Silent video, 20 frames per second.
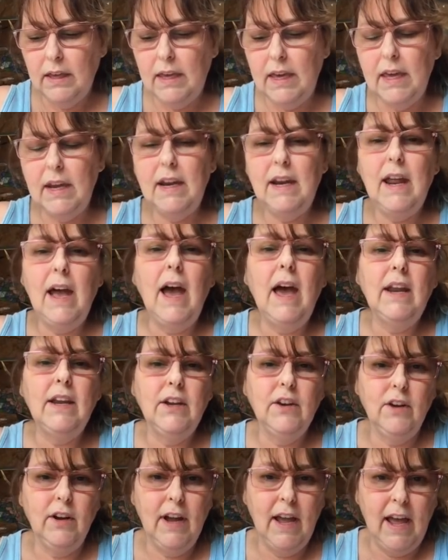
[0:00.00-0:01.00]
get it out of
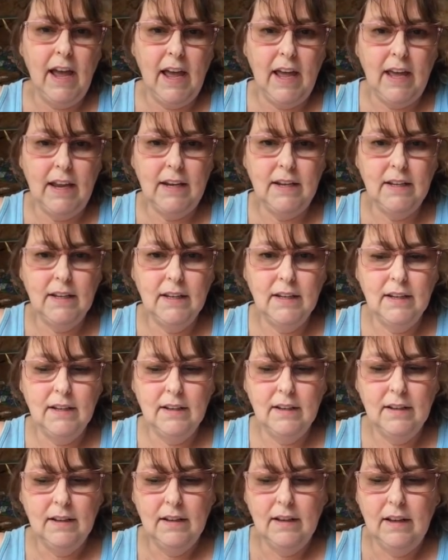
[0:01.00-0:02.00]
your head,
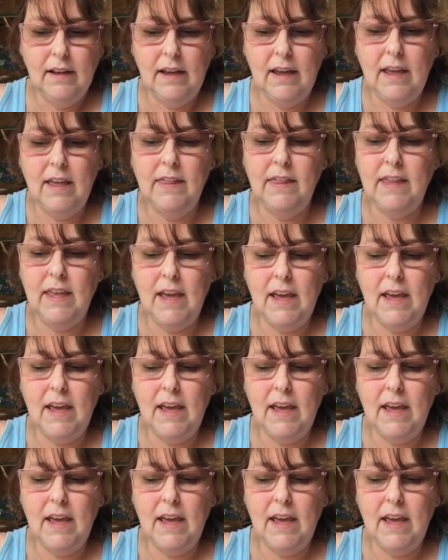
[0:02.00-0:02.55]
and